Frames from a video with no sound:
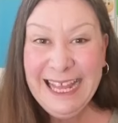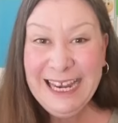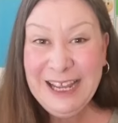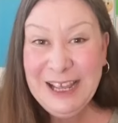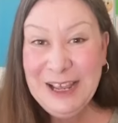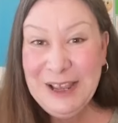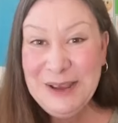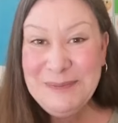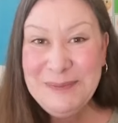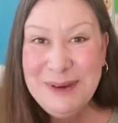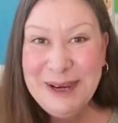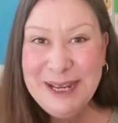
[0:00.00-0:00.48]

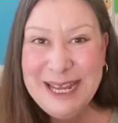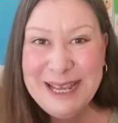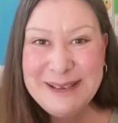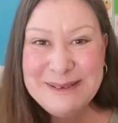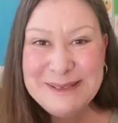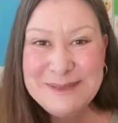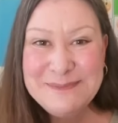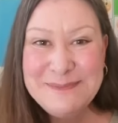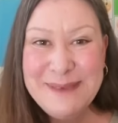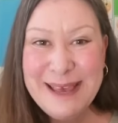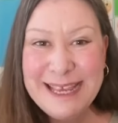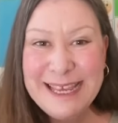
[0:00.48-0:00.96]
Hello, my
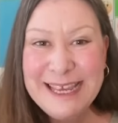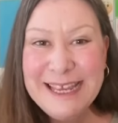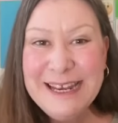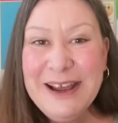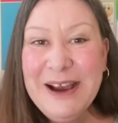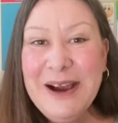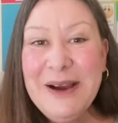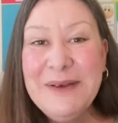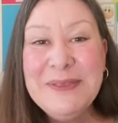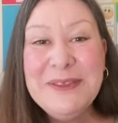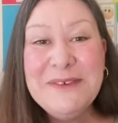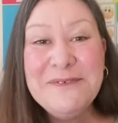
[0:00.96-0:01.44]
name's
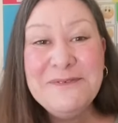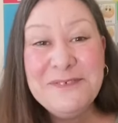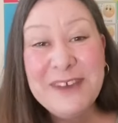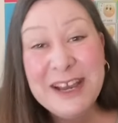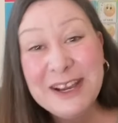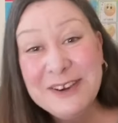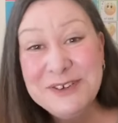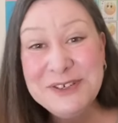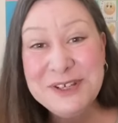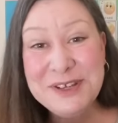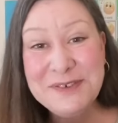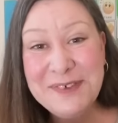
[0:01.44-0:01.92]
Megan. I'm the
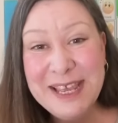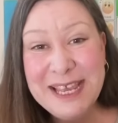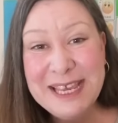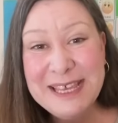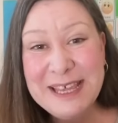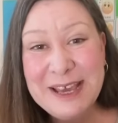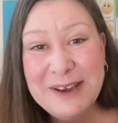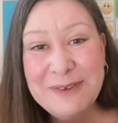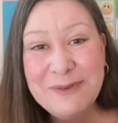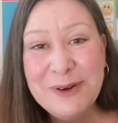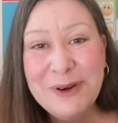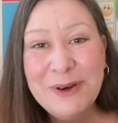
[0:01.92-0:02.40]
founder of
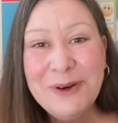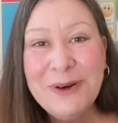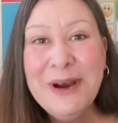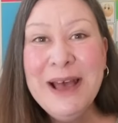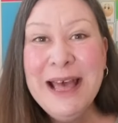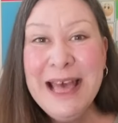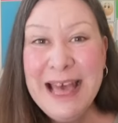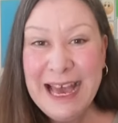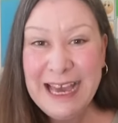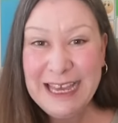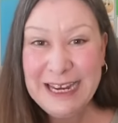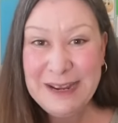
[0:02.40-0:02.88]
Hear Their
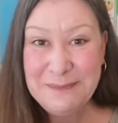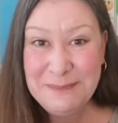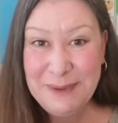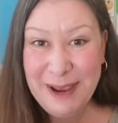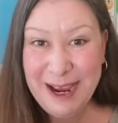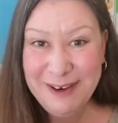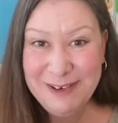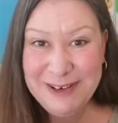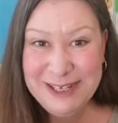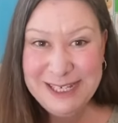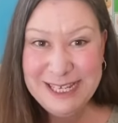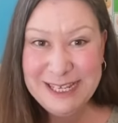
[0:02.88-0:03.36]
Roar and a
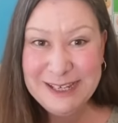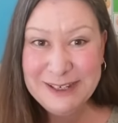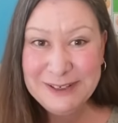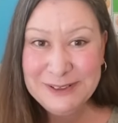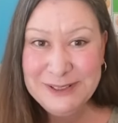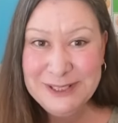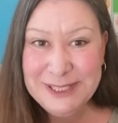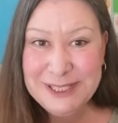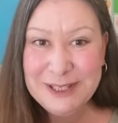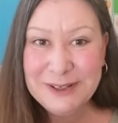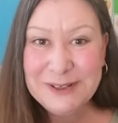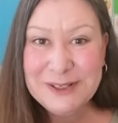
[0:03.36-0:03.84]
parenting
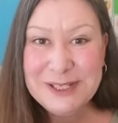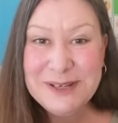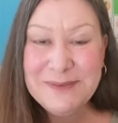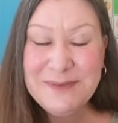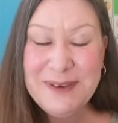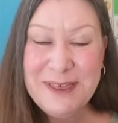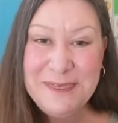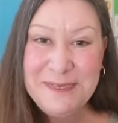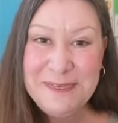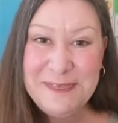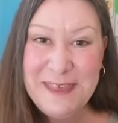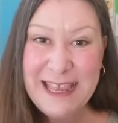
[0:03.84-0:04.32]

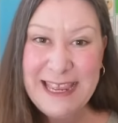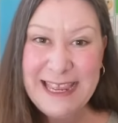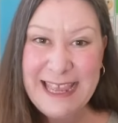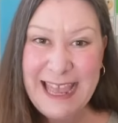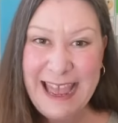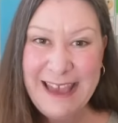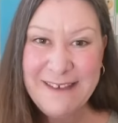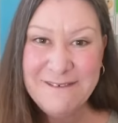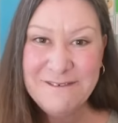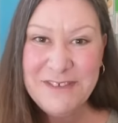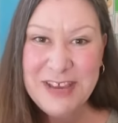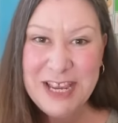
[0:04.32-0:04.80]
consultant with
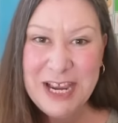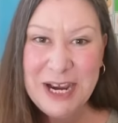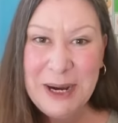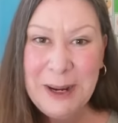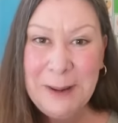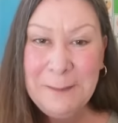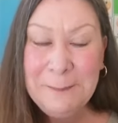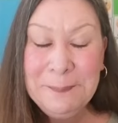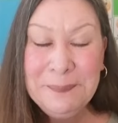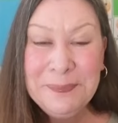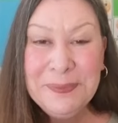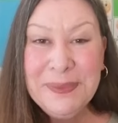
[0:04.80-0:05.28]
Think
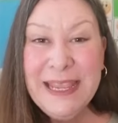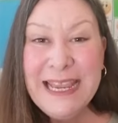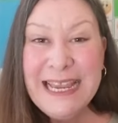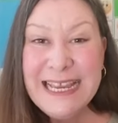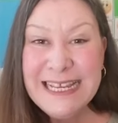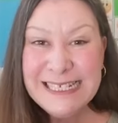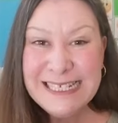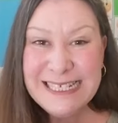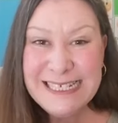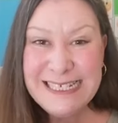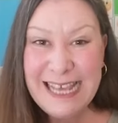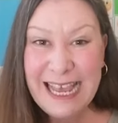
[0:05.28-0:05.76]
NVR.
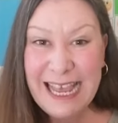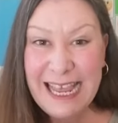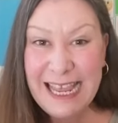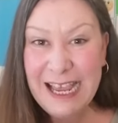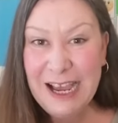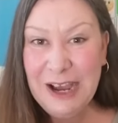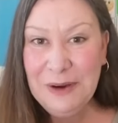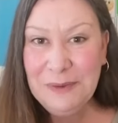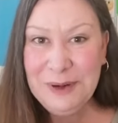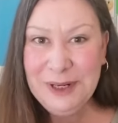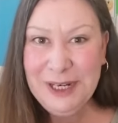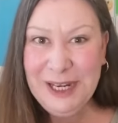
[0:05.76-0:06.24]

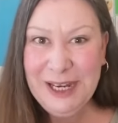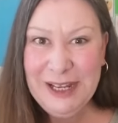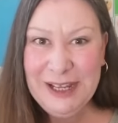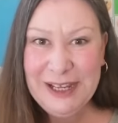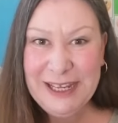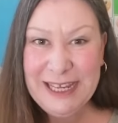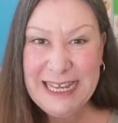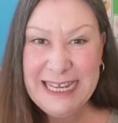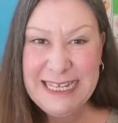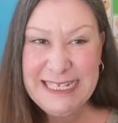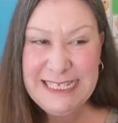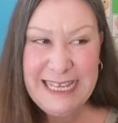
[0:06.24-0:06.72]
Today, I want to
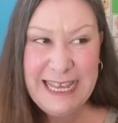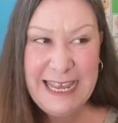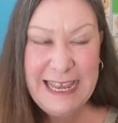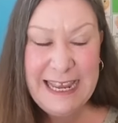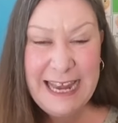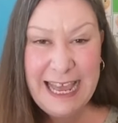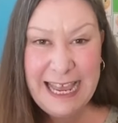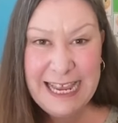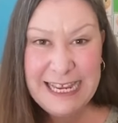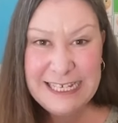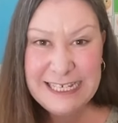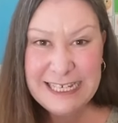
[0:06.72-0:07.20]
look at
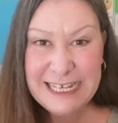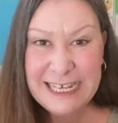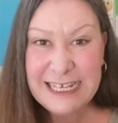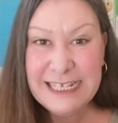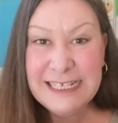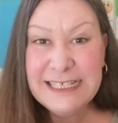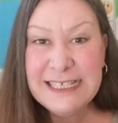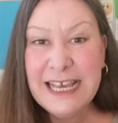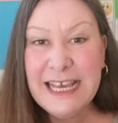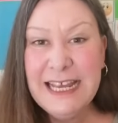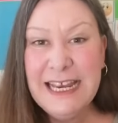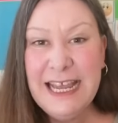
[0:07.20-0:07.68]

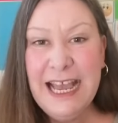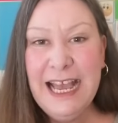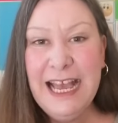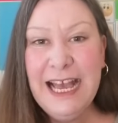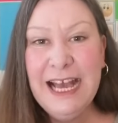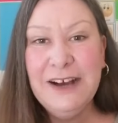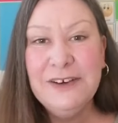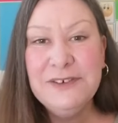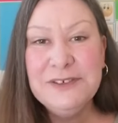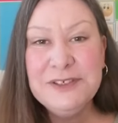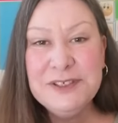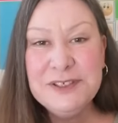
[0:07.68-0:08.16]
teenagers and
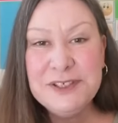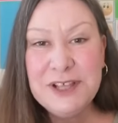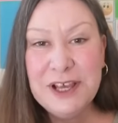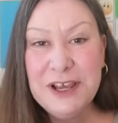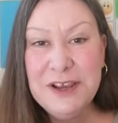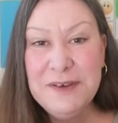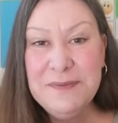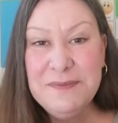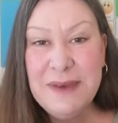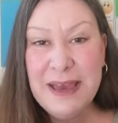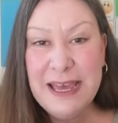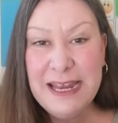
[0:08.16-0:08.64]
how
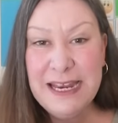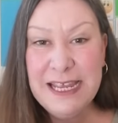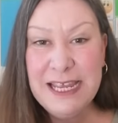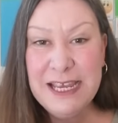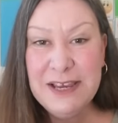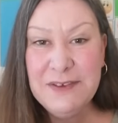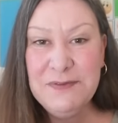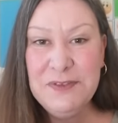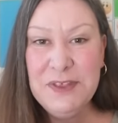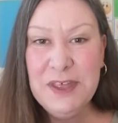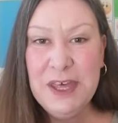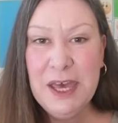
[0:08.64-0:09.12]
so
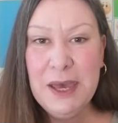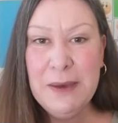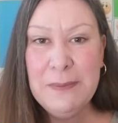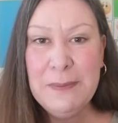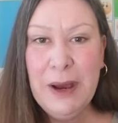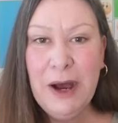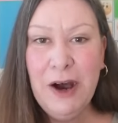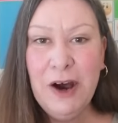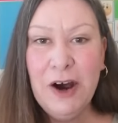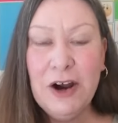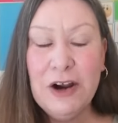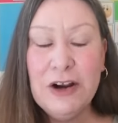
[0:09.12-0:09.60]
many of
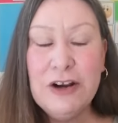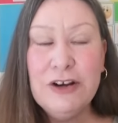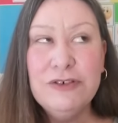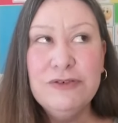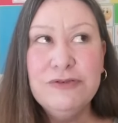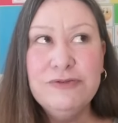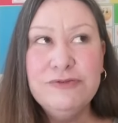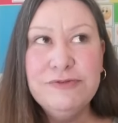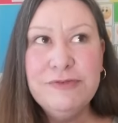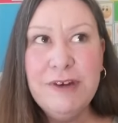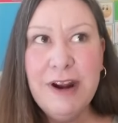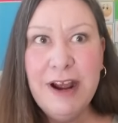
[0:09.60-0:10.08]
them are
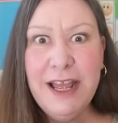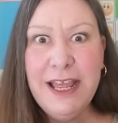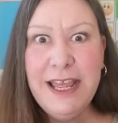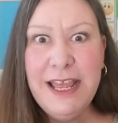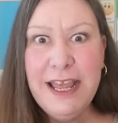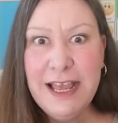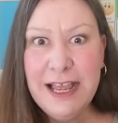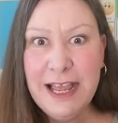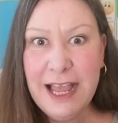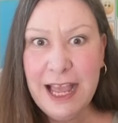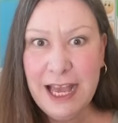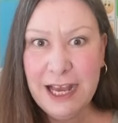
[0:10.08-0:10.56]

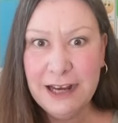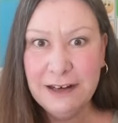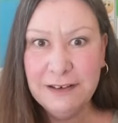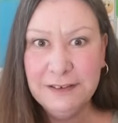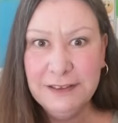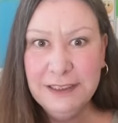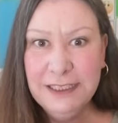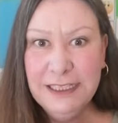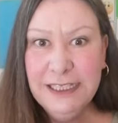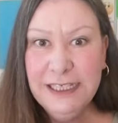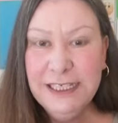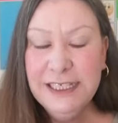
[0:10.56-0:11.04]
crying
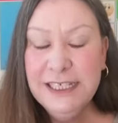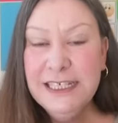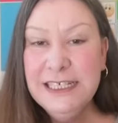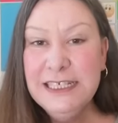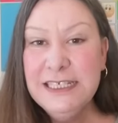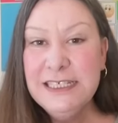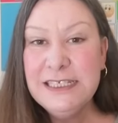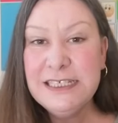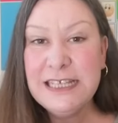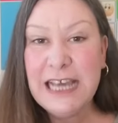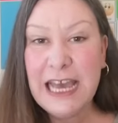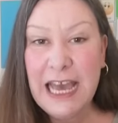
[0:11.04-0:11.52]
out
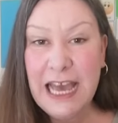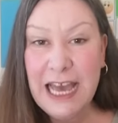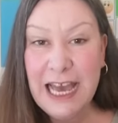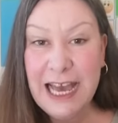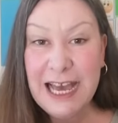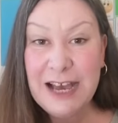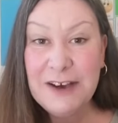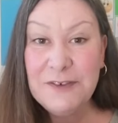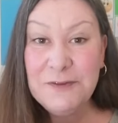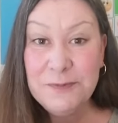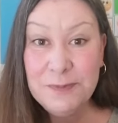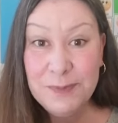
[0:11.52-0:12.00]
to
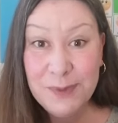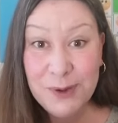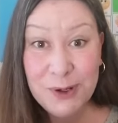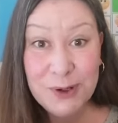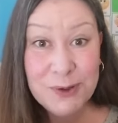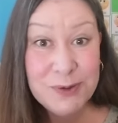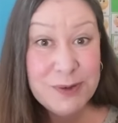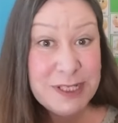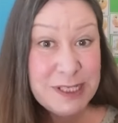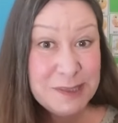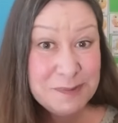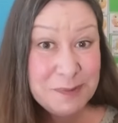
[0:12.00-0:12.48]
have
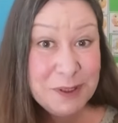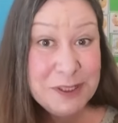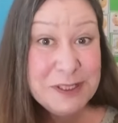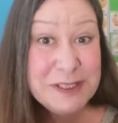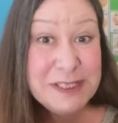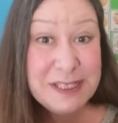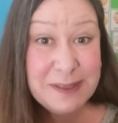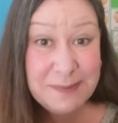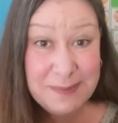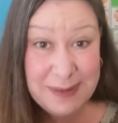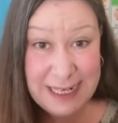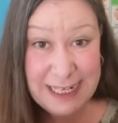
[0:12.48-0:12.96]
more
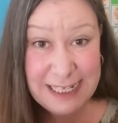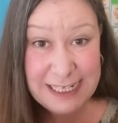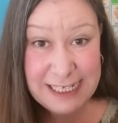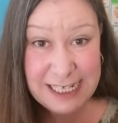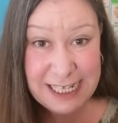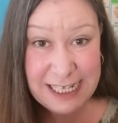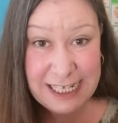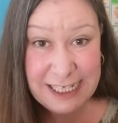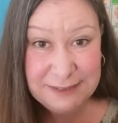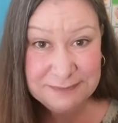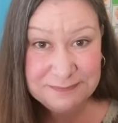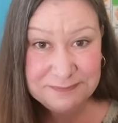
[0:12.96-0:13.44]

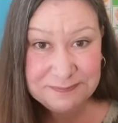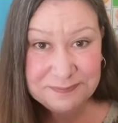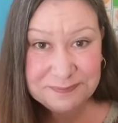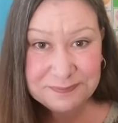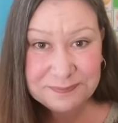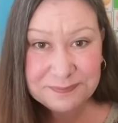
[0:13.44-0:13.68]
responsibility.